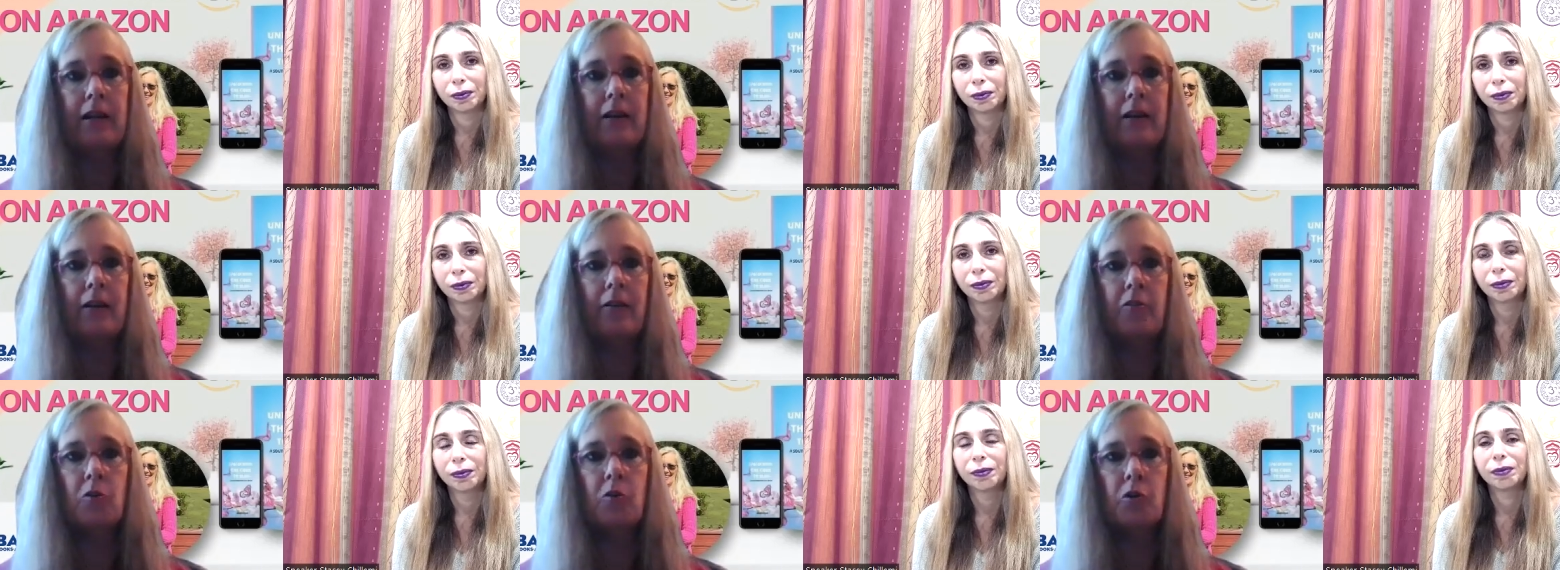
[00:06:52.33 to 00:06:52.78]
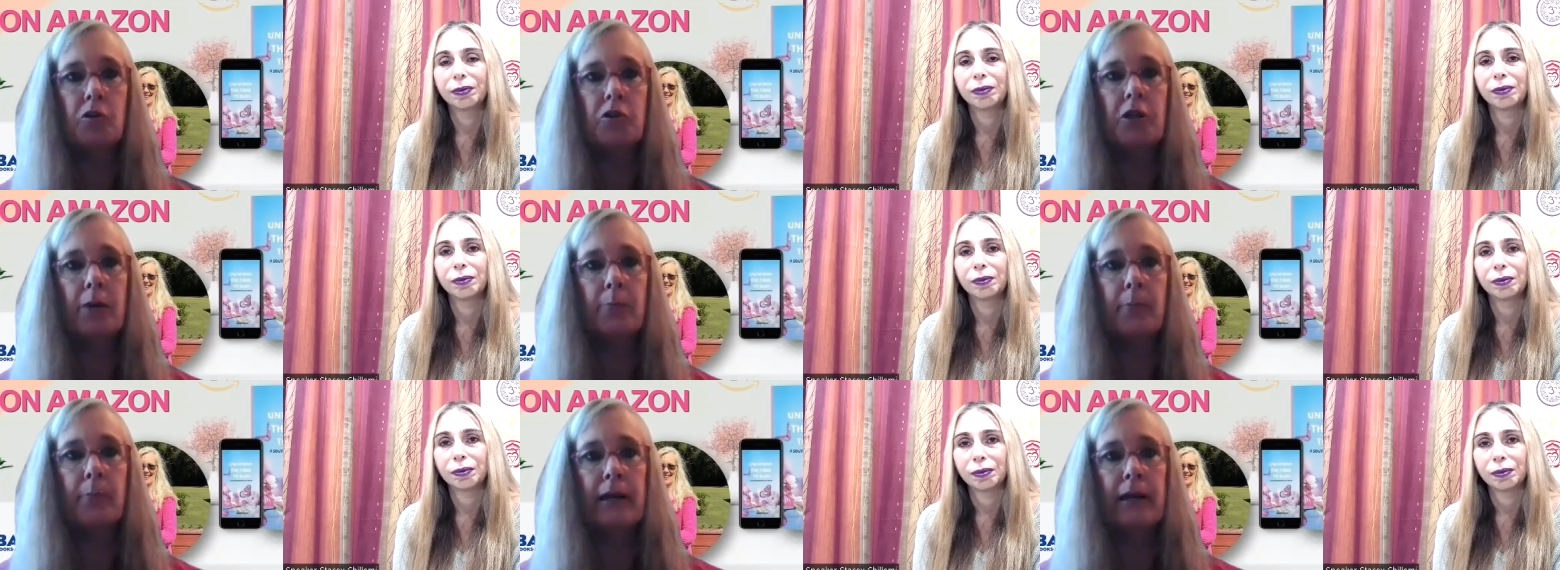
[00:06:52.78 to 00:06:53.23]
Speaker 1: you know, your
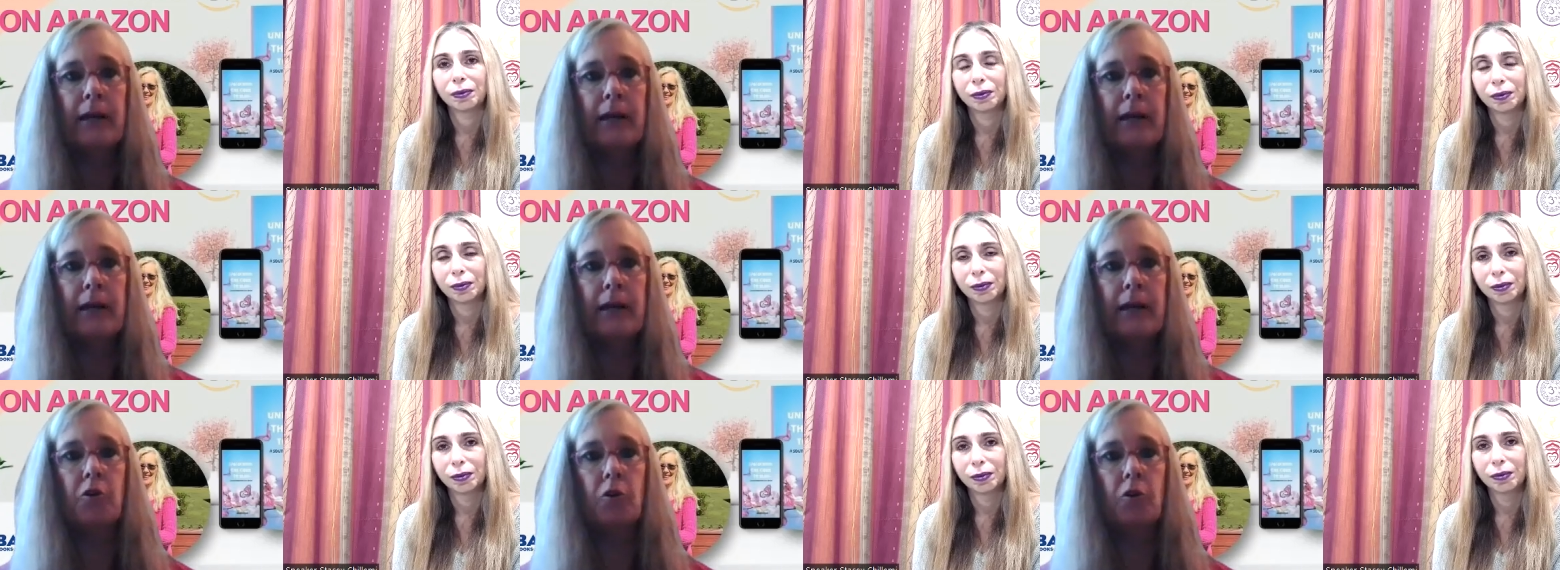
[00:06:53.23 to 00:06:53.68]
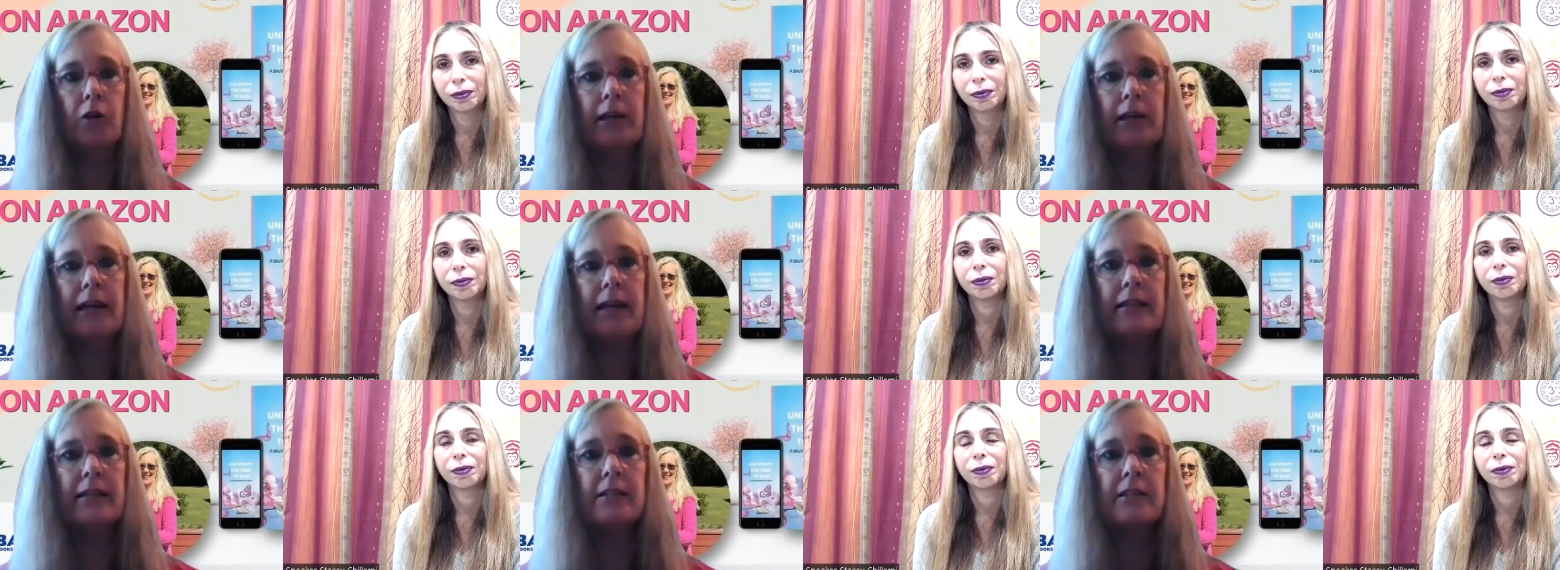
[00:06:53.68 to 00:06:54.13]
stomach and your
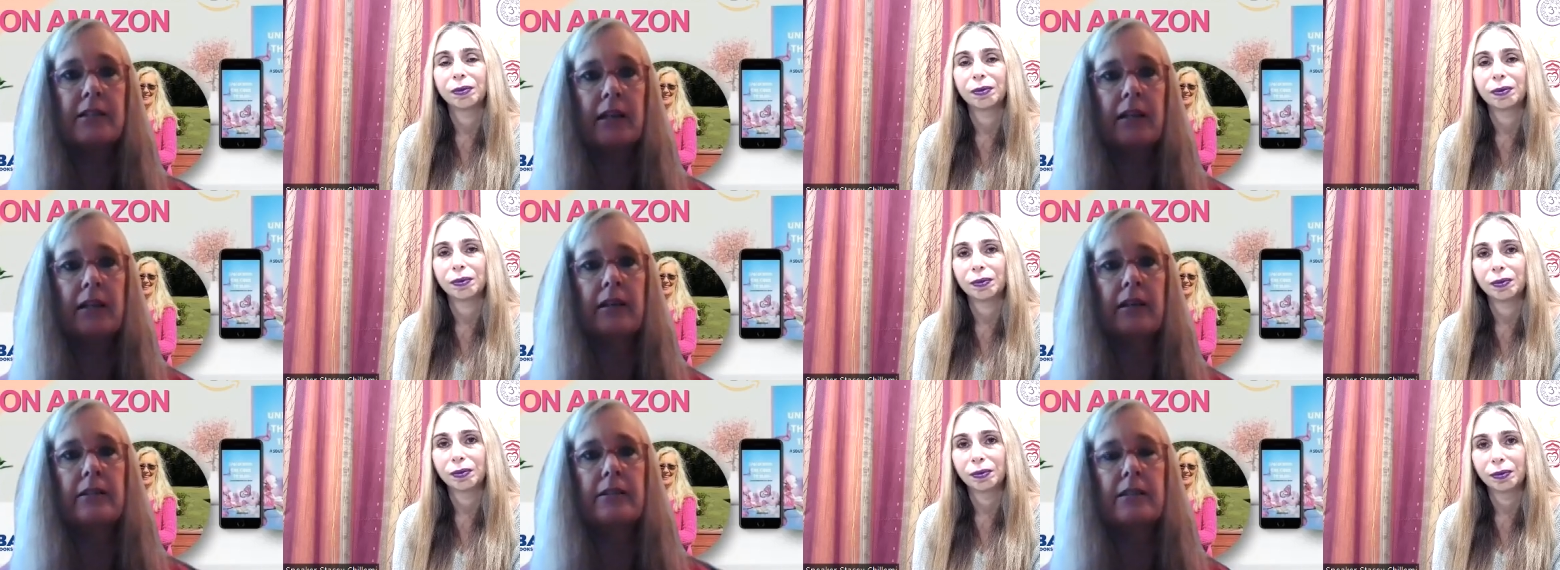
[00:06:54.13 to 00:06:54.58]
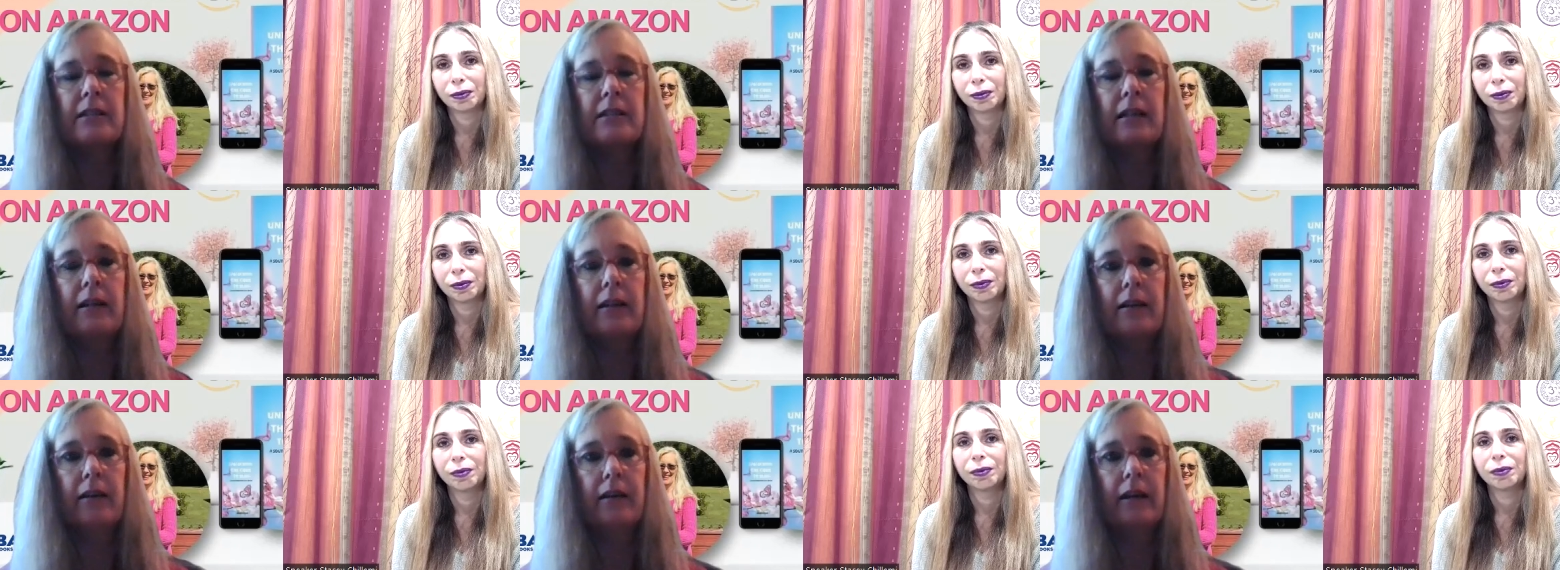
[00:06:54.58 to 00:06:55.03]
intestines
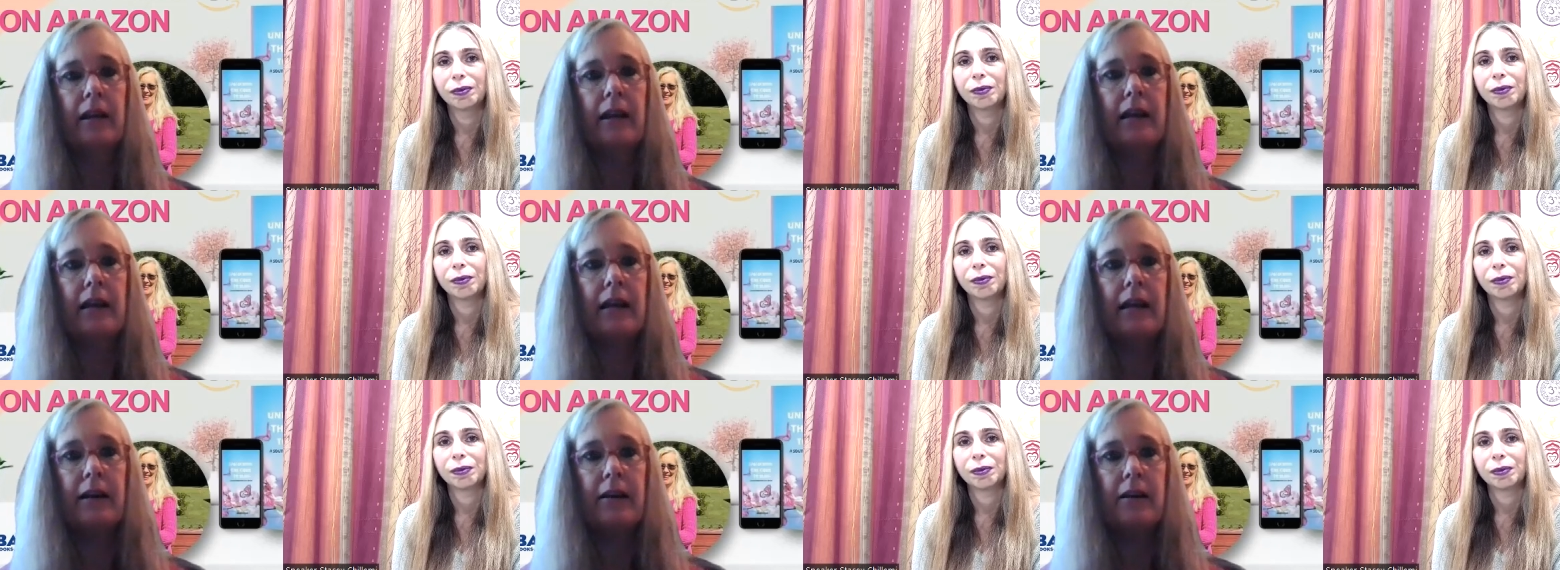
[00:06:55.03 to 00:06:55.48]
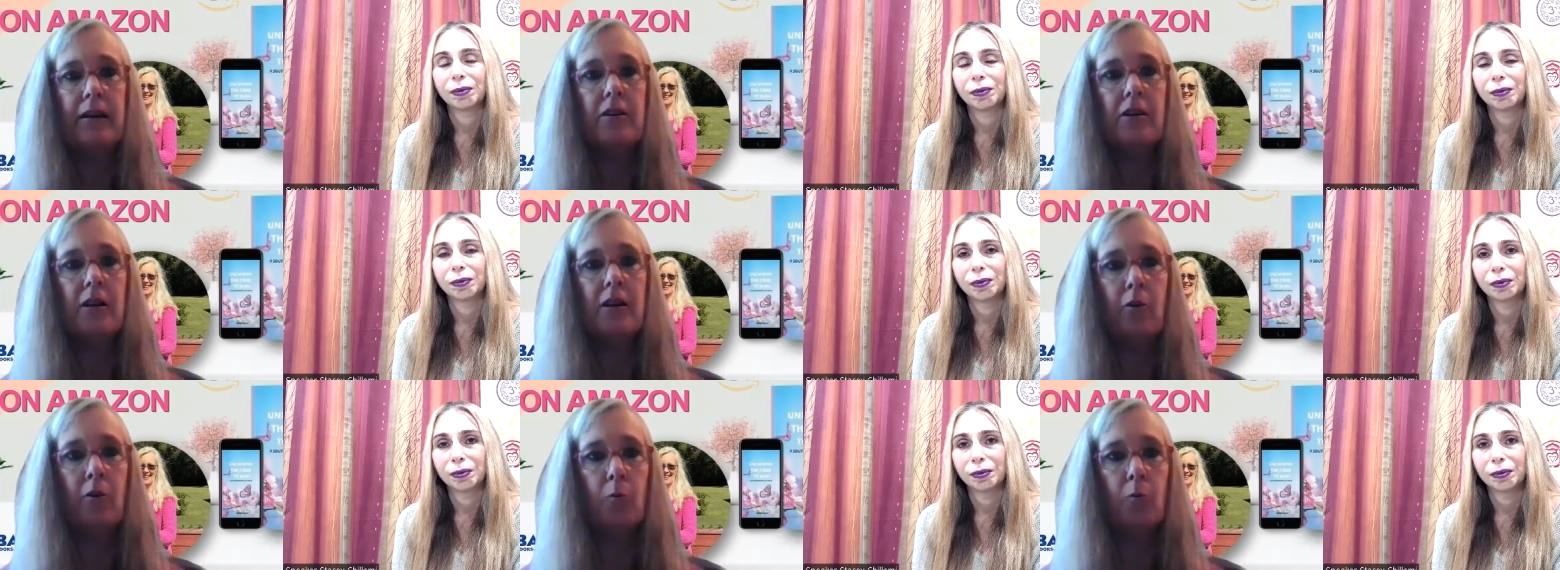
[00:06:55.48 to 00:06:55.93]
and, and,
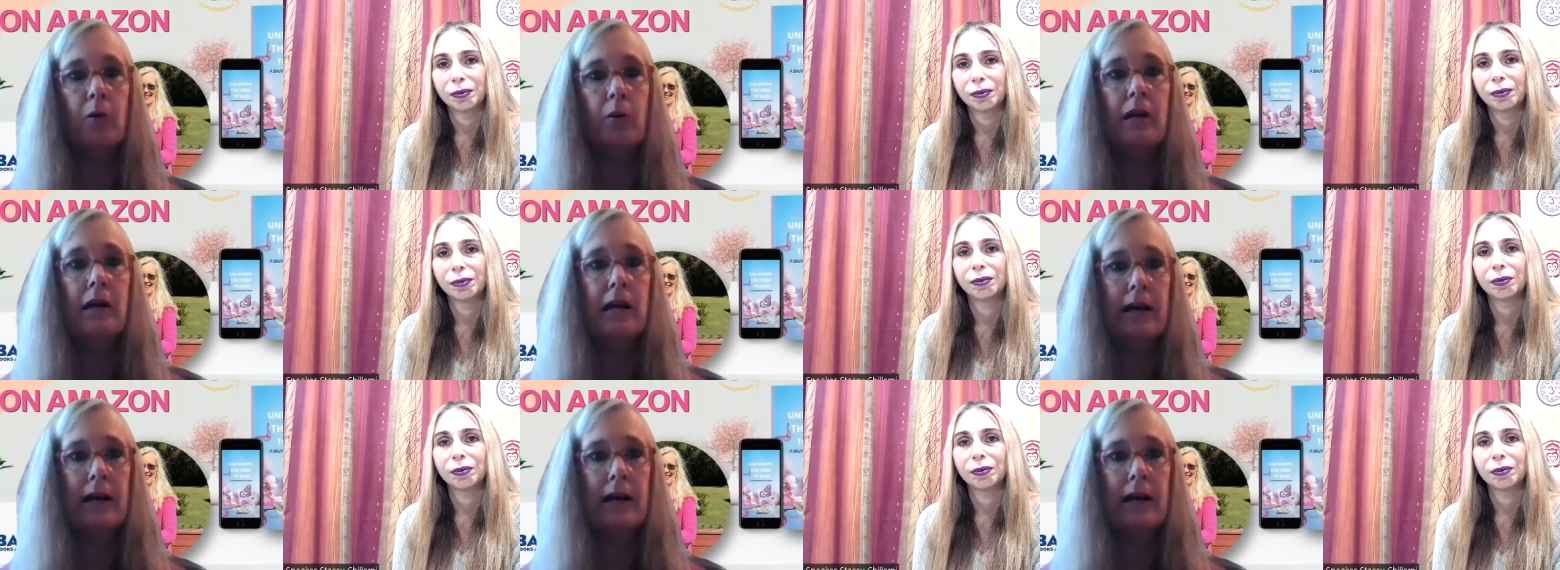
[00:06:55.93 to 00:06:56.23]
you know,